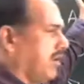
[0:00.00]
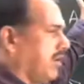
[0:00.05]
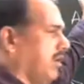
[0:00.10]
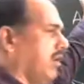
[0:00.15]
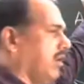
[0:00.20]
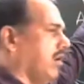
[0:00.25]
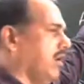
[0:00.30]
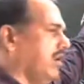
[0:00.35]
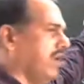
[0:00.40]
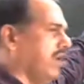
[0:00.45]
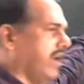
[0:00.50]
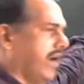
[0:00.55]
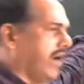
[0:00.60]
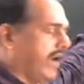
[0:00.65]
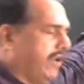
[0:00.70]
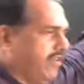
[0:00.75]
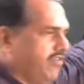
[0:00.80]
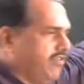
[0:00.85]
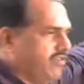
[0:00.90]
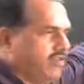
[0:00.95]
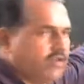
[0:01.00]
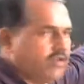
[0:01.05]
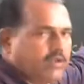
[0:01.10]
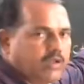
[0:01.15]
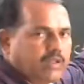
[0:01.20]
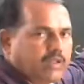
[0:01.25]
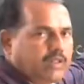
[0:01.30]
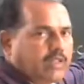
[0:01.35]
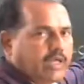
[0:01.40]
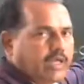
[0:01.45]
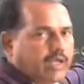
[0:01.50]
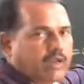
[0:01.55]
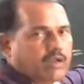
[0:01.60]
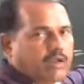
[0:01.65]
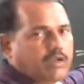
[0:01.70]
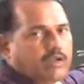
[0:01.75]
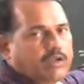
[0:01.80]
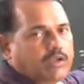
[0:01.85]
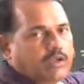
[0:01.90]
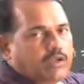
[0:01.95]
aldehydes,
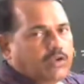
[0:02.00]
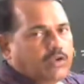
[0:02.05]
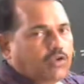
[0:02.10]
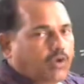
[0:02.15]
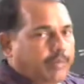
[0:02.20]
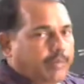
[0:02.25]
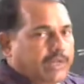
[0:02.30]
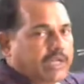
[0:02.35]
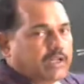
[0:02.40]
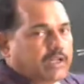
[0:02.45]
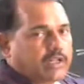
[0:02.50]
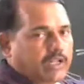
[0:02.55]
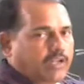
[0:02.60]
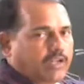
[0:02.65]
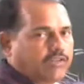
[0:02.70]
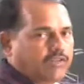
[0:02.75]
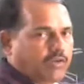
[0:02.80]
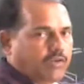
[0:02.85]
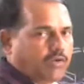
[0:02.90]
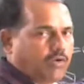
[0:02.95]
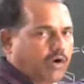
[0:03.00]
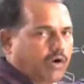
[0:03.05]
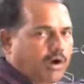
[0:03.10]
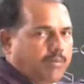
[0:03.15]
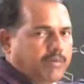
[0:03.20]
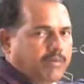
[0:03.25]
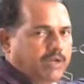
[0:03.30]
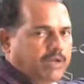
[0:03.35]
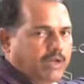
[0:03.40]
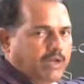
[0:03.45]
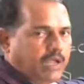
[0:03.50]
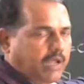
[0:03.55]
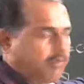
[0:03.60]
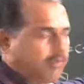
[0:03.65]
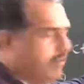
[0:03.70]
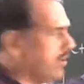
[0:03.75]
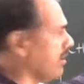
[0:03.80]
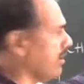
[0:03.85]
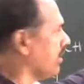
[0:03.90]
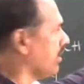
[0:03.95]
their nomenclature, common
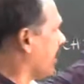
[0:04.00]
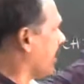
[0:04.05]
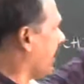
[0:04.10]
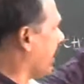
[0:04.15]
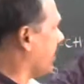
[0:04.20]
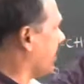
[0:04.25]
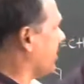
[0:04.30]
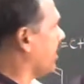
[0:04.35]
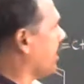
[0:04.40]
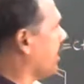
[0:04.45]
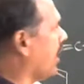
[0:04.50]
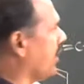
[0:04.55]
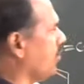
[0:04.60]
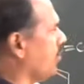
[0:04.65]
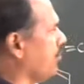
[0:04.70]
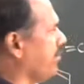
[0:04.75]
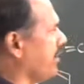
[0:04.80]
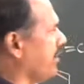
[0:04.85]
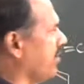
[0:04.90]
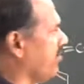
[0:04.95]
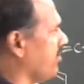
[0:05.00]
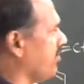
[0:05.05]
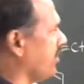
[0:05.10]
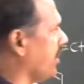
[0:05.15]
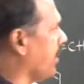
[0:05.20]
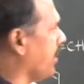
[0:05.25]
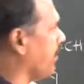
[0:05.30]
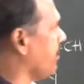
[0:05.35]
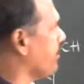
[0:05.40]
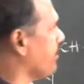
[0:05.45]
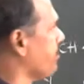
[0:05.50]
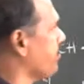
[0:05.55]
name, and IPC.